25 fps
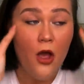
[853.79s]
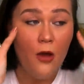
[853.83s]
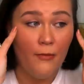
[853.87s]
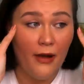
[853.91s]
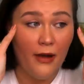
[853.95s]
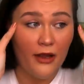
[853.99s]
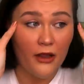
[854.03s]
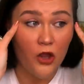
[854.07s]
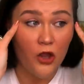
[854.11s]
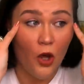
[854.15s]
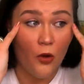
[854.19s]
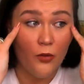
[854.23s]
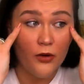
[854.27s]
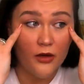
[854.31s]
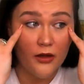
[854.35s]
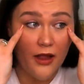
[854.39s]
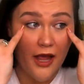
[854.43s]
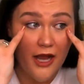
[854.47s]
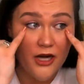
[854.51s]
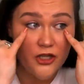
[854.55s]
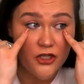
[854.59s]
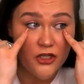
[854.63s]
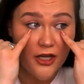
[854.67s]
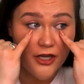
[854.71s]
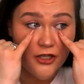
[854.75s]
my lower
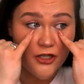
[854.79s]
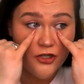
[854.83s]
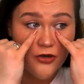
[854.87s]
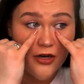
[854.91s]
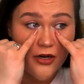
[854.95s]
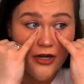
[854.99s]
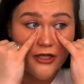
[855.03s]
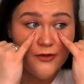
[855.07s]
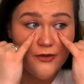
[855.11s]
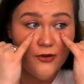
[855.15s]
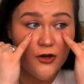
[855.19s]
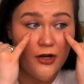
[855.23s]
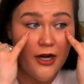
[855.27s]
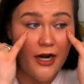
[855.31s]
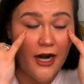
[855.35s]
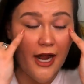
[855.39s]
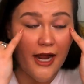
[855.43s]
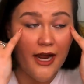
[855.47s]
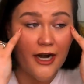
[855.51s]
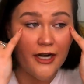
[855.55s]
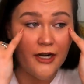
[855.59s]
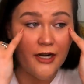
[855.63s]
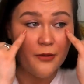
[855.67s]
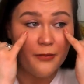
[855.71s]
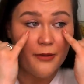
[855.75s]
lash line transferred, and I
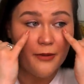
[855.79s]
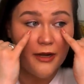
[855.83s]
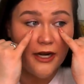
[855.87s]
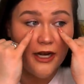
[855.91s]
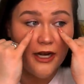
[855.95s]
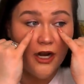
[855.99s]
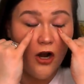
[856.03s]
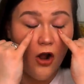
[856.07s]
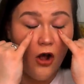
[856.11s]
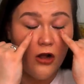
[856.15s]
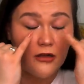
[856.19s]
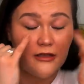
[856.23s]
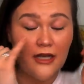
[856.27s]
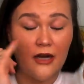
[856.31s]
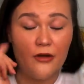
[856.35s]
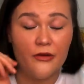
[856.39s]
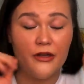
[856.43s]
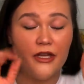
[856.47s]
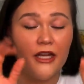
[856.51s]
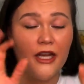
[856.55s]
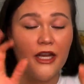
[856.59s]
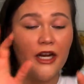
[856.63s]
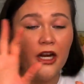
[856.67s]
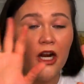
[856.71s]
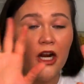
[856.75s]
ended up getting it all down
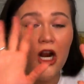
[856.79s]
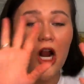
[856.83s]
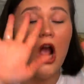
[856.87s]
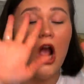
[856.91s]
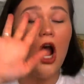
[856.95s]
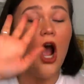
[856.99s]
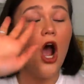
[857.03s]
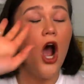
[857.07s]
here.